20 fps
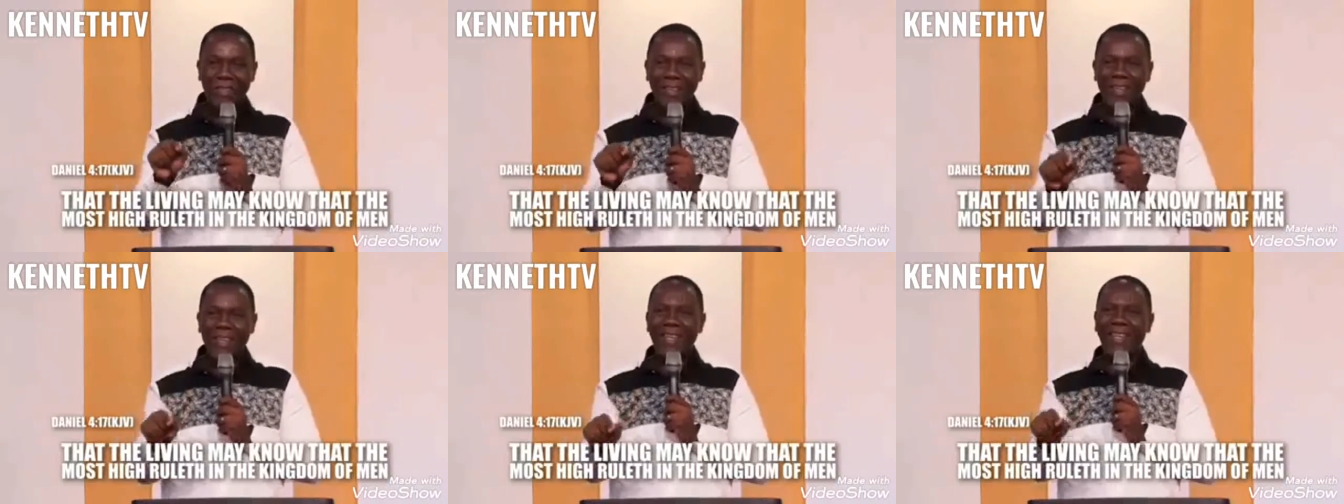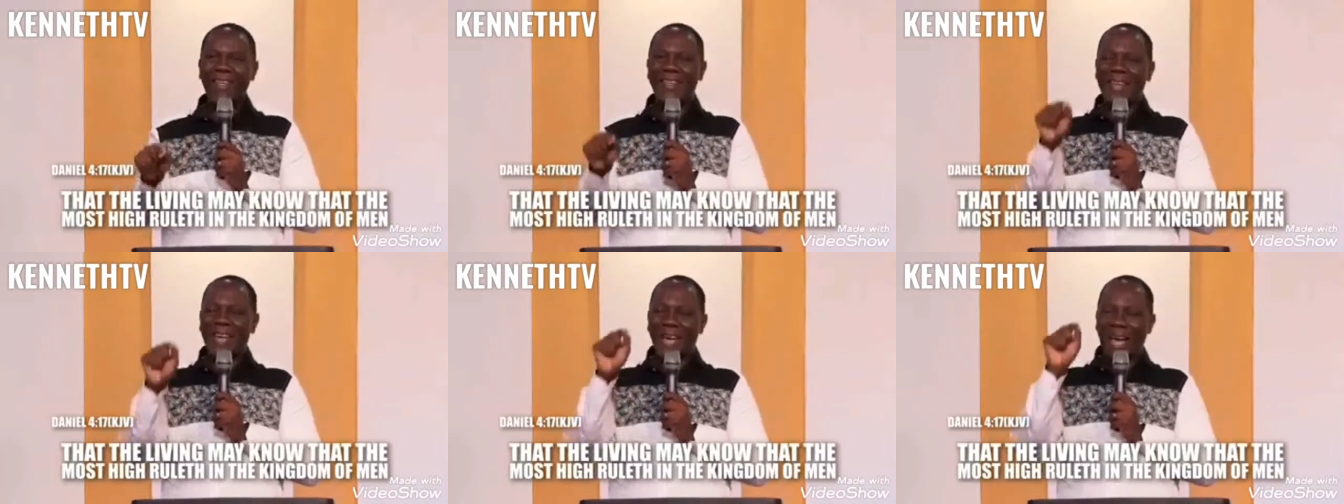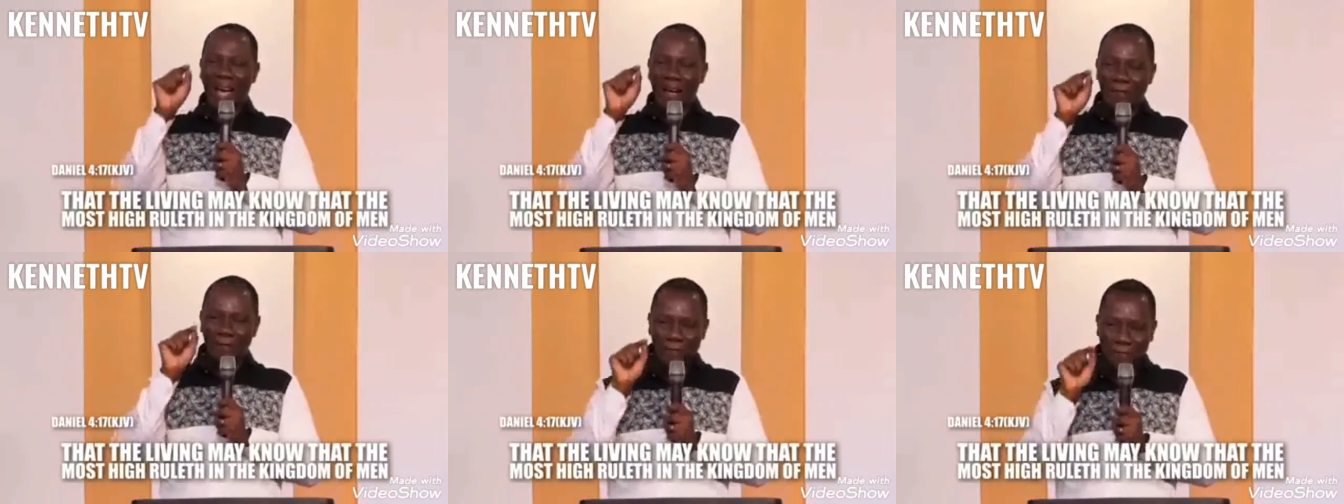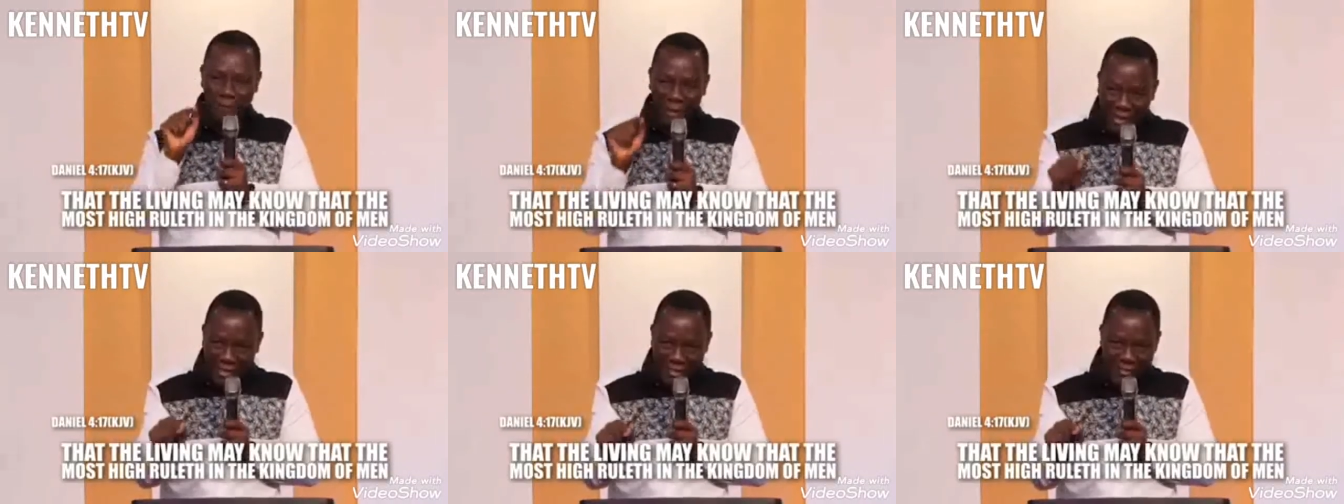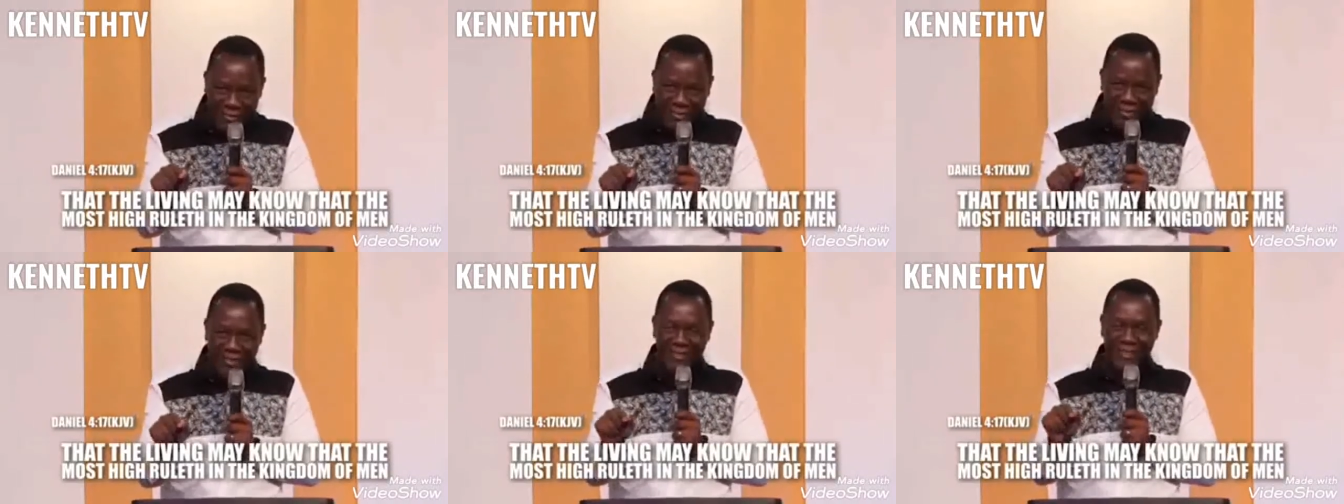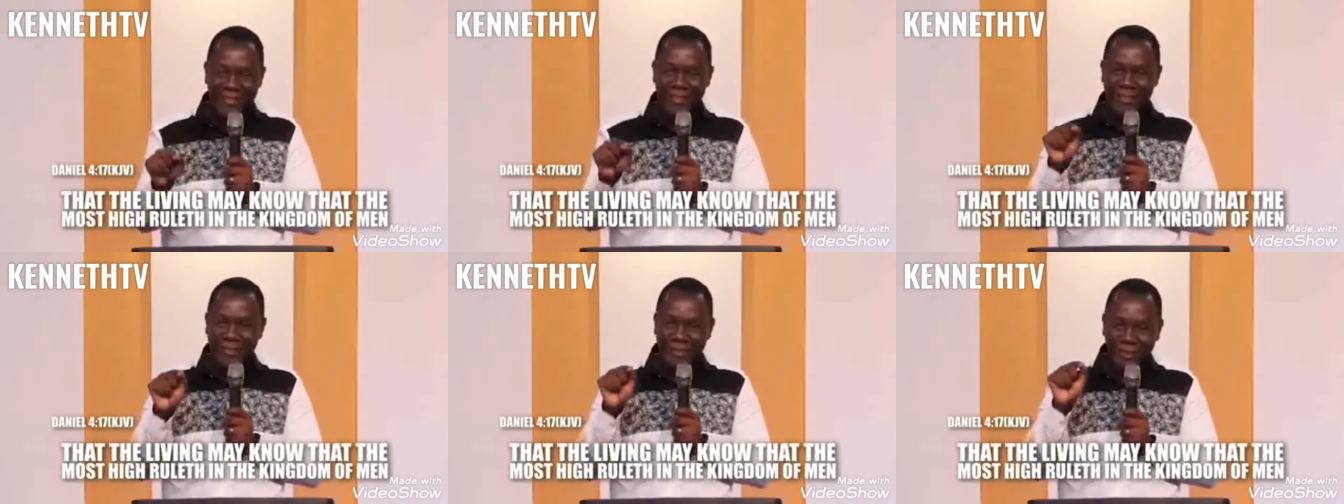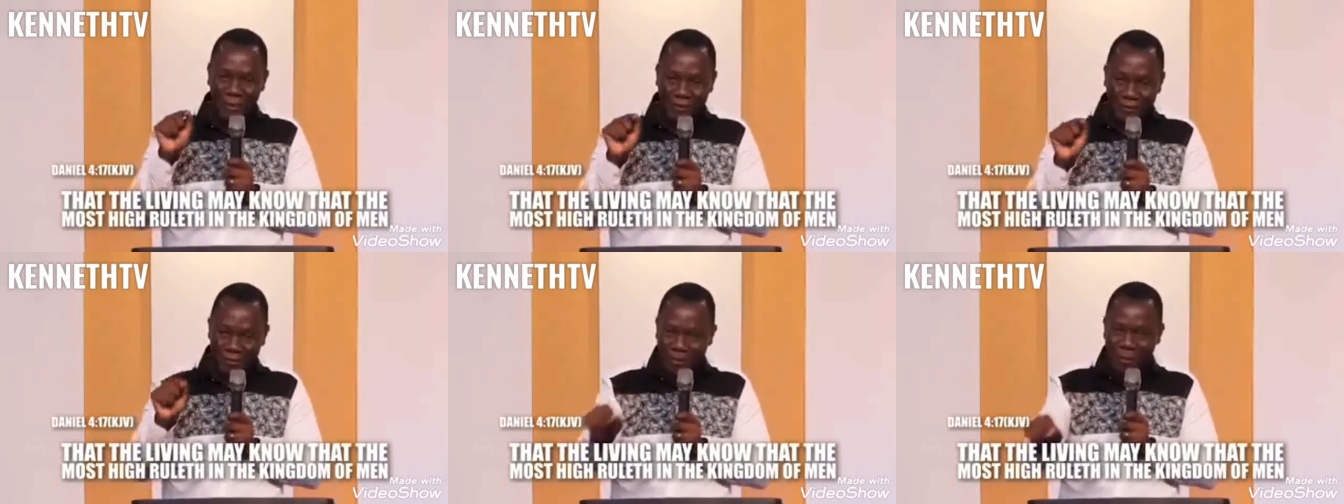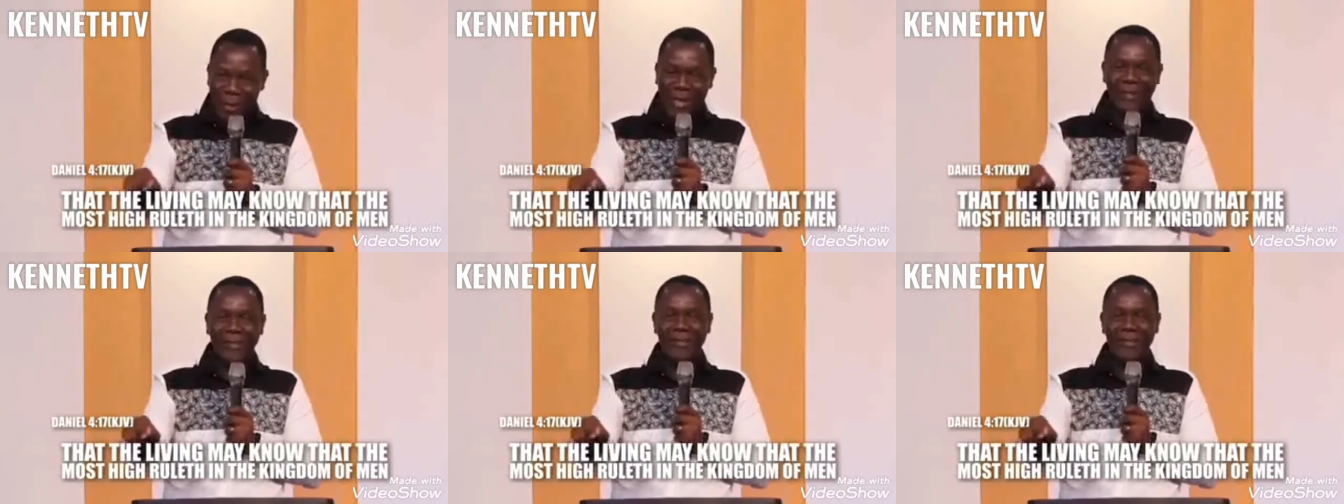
in the affairs of men.